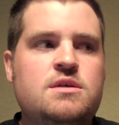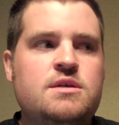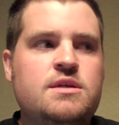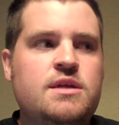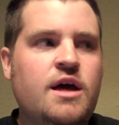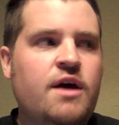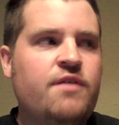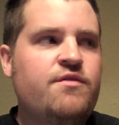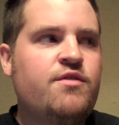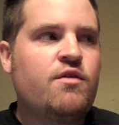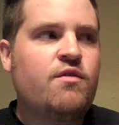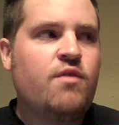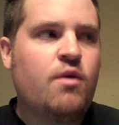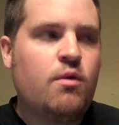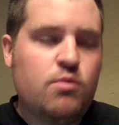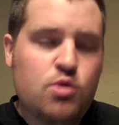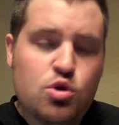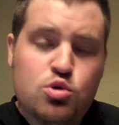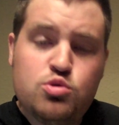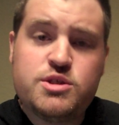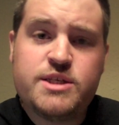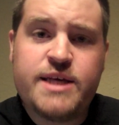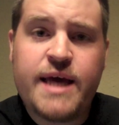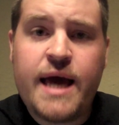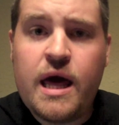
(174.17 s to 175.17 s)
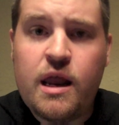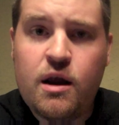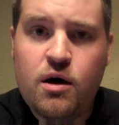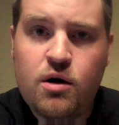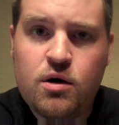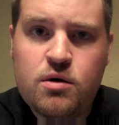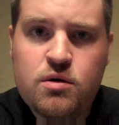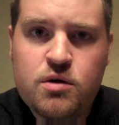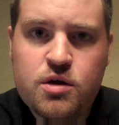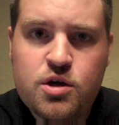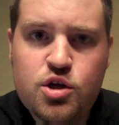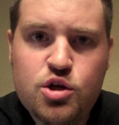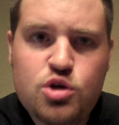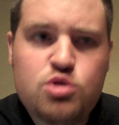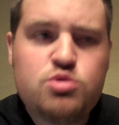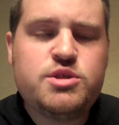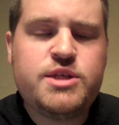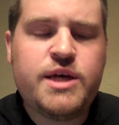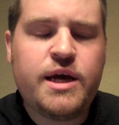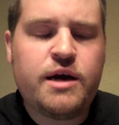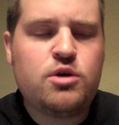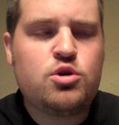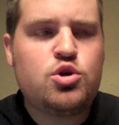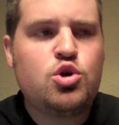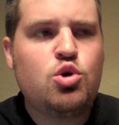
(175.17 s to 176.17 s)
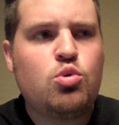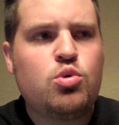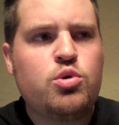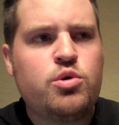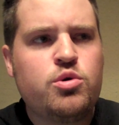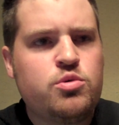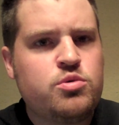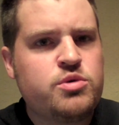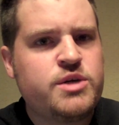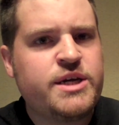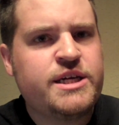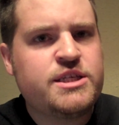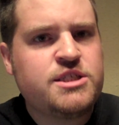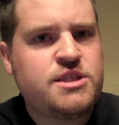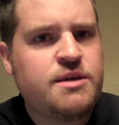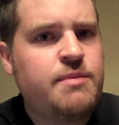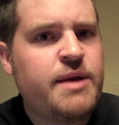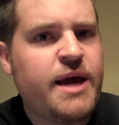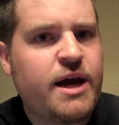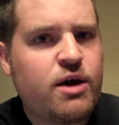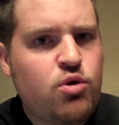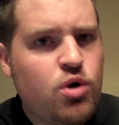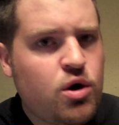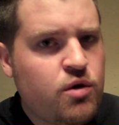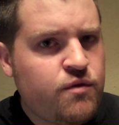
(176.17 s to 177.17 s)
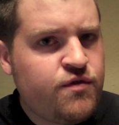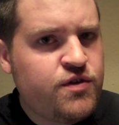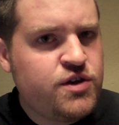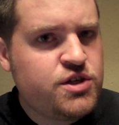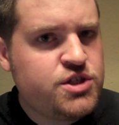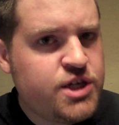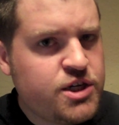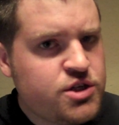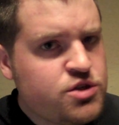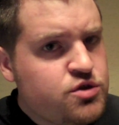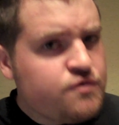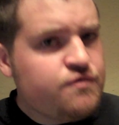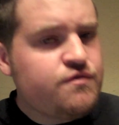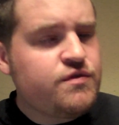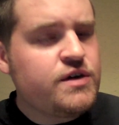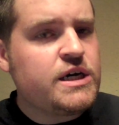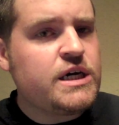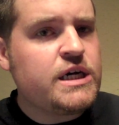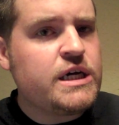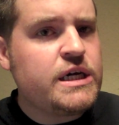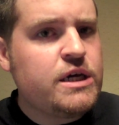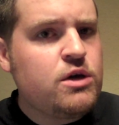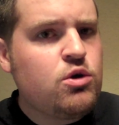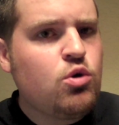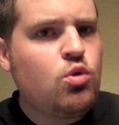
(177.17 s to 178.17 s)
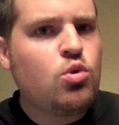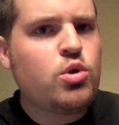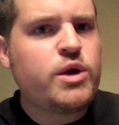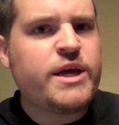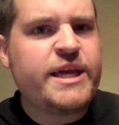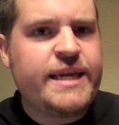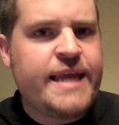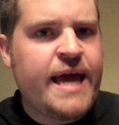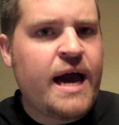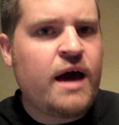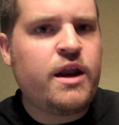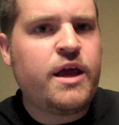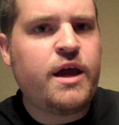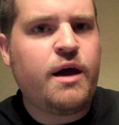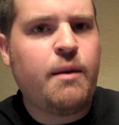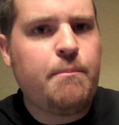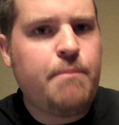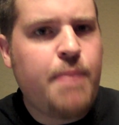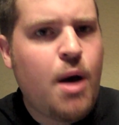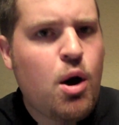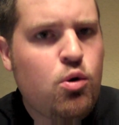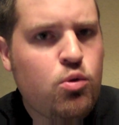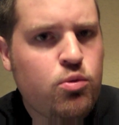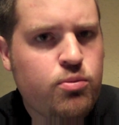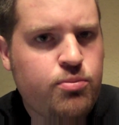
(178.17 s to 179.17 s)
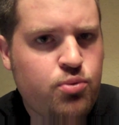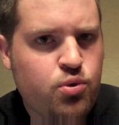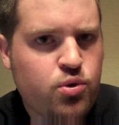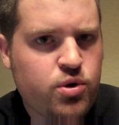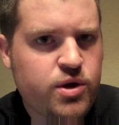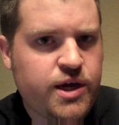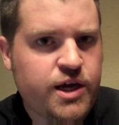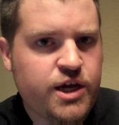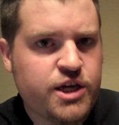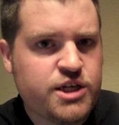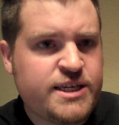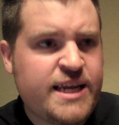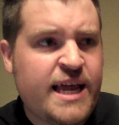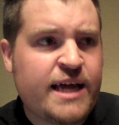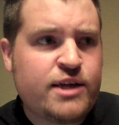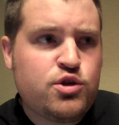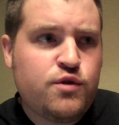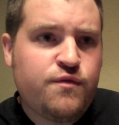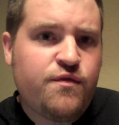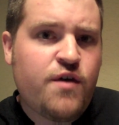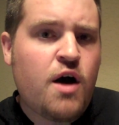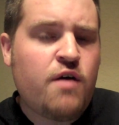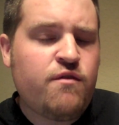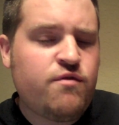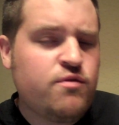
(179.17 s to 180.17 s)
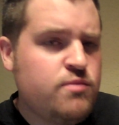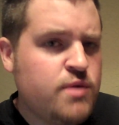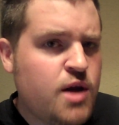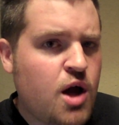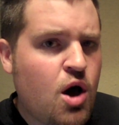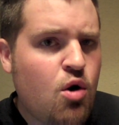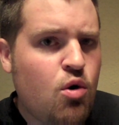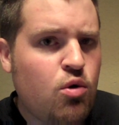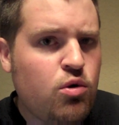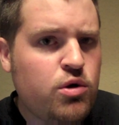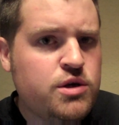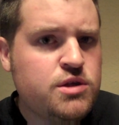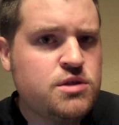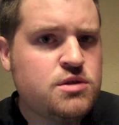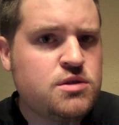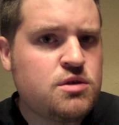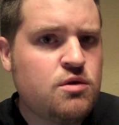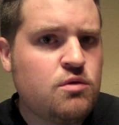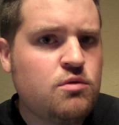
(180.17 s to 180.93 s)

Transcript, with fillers: Now, if you're from Louisiana, Louisiana, you're going to get some of that crawfish ain't too far. You're going to get down there Bow Bridge, not too far from New Orleans.